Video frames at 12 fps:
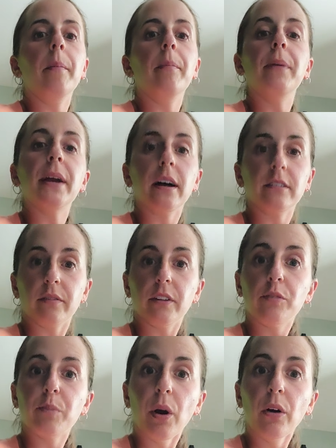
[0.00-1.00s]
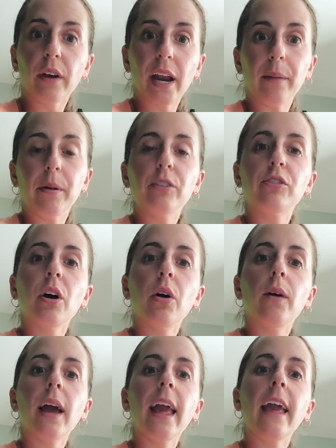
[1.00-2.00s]
because of this program.
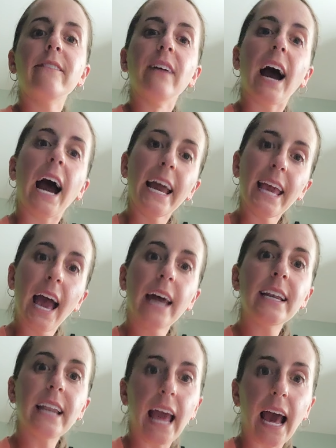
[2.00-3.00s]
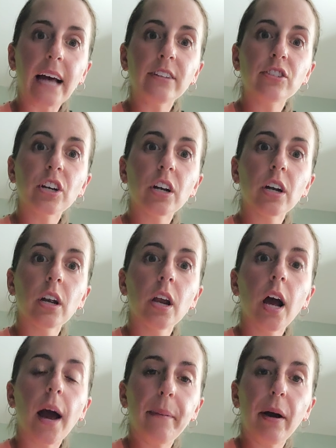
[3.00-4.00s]
So if I hadn't asked her
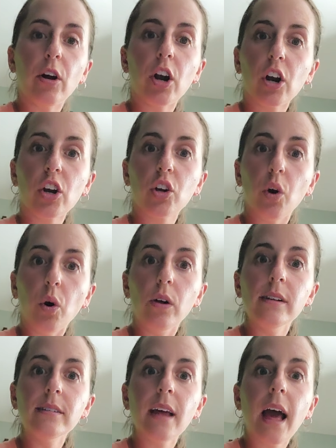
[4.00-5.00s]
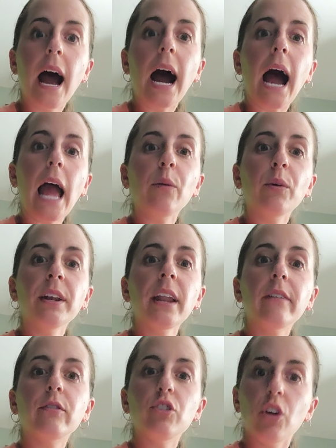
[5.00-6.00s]
about her goals, I wouldn't
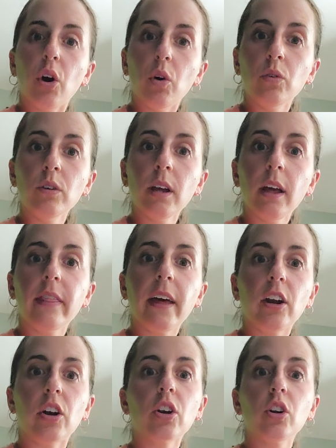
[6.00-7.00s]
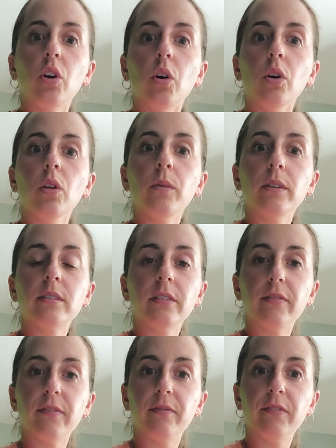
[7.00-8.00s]
have known that her goal was to
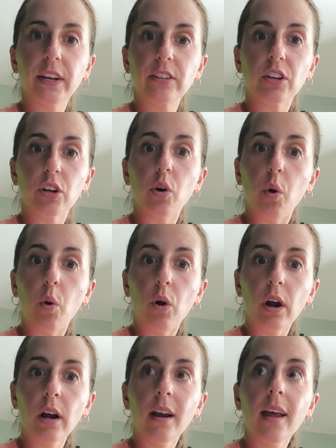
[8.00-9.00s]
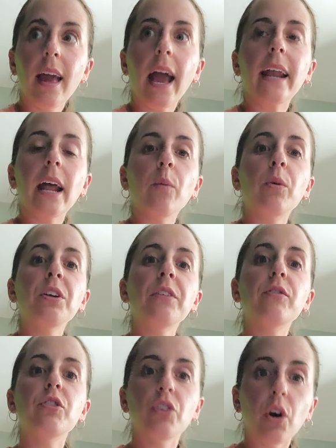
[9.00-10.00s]
fix her core, and I wouldn't
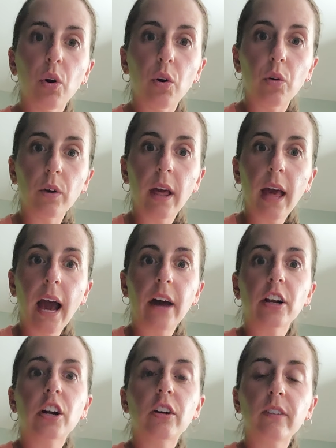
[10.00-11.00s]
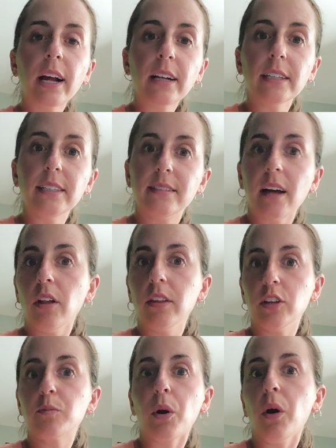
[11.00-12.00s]
have known how to correctly sell
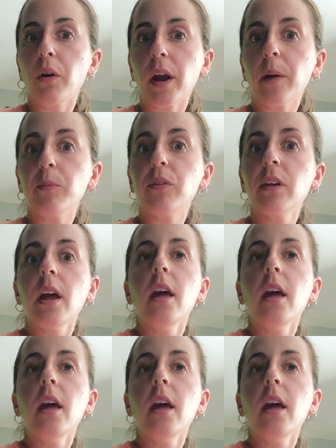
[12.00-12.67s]
these programs.